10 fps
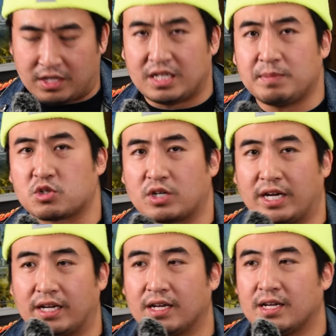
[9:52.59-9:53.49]
want to deep
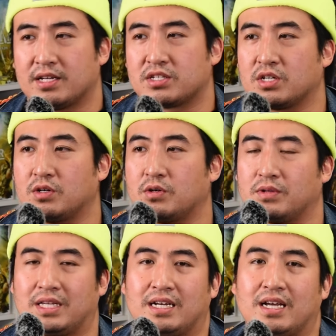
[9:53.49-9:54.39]
strike. So
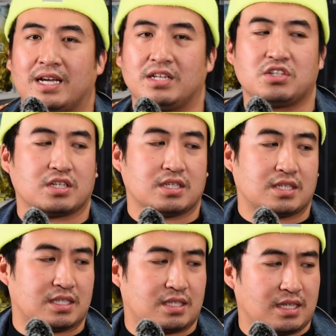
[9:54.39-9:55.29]
that 9 inches
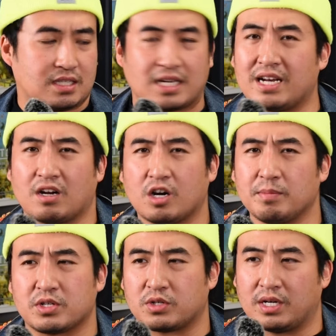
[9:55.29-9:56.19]
is kind of
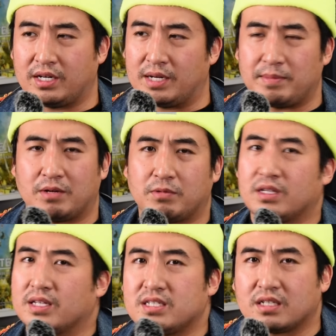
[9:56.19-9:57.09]
arbitrary. I mean,
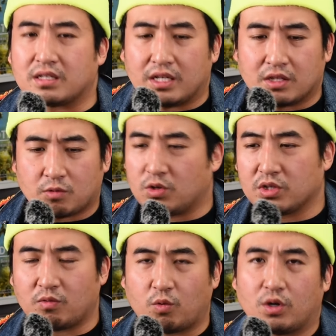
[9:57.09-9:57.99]
realistically, in the
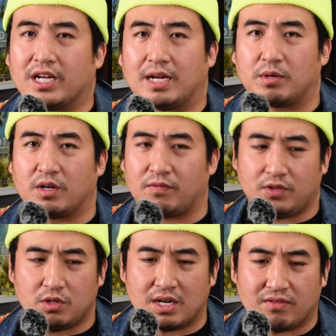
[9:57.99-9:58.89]
world of Warhammer, if
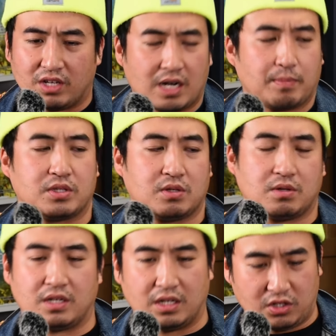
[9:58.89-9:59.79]
you have the
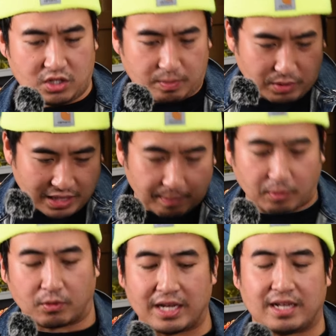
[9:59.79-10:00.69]
opportunity to just plop
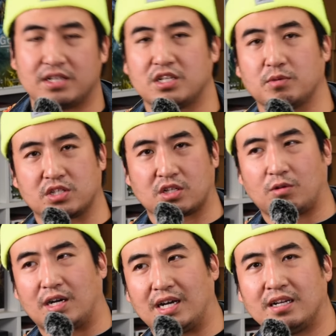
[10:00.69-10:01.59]
right into a
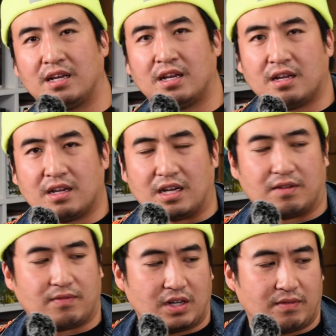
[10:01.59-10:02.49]
squad
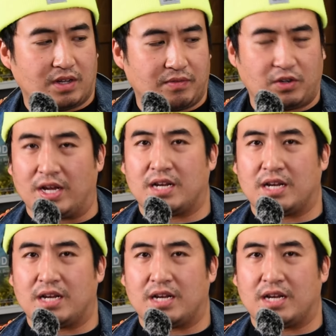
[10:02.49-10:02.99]
of your